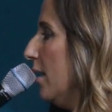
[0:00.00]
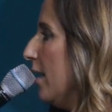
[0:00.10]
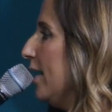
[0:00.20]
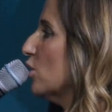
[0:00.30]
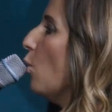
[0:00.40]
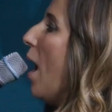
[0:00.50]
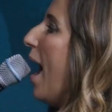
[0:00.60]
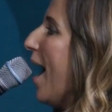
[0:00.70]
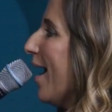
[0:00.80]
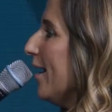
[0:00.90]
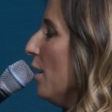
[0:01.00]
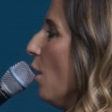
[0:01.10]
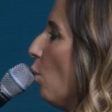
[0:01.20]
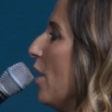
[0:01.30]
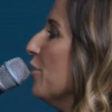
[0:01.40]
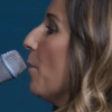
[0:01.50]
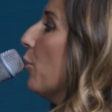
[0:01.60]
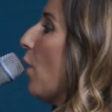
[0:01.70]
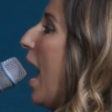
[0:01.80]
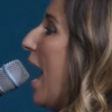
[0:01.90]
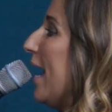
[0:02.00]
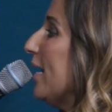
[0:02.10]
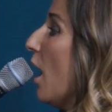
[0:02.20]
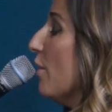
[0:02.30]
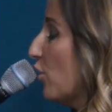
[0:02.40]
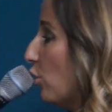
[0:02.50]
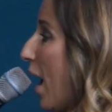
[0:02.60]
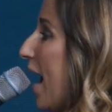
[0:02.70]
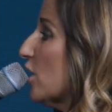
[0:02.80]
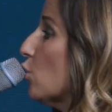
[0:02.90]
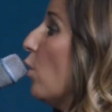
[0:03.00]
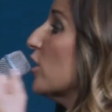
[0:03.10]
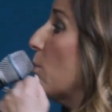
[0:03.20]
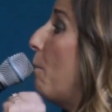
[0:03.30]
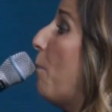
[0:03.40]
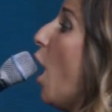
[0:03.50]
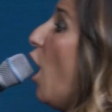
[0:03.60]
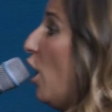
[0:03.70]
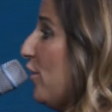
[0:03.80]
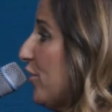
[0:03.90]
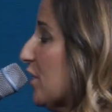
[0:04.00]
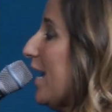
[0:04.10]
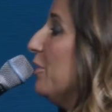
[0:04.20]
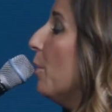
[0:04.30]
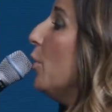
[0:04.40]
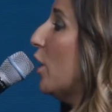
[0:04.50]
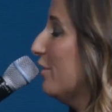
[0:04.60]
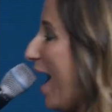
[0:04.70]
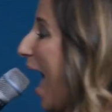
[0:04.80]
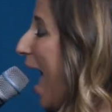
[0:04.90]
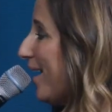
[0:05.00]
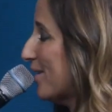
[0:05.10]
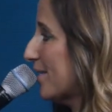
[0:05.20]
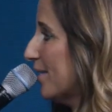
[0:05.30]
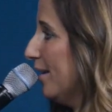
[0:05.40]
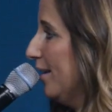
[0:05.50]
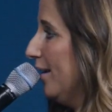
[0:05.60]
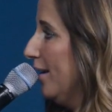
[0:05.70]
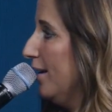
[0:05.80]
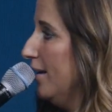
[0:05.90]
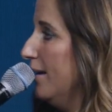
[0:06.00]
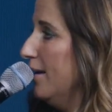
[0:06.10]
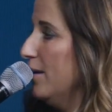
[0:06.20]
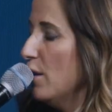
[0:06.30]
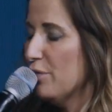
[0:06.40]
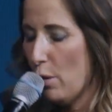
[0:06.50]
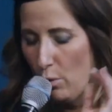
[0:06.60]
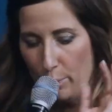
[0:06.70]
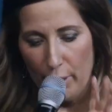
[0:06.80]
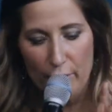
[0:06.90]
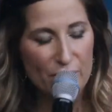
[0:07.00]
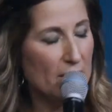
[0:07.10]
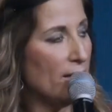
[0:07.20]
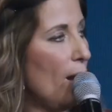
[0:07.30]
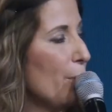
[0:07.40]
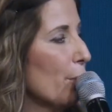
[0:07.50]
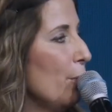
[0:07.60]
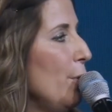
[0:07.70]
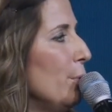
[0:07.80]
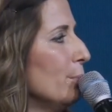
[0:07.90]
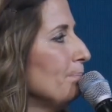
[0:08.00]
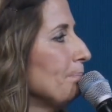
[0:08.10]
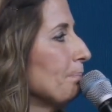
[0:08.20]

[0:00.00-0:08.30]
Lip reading: It's why when the bride of Christ was birthed in the book of Acts, they were birthed in an upper room.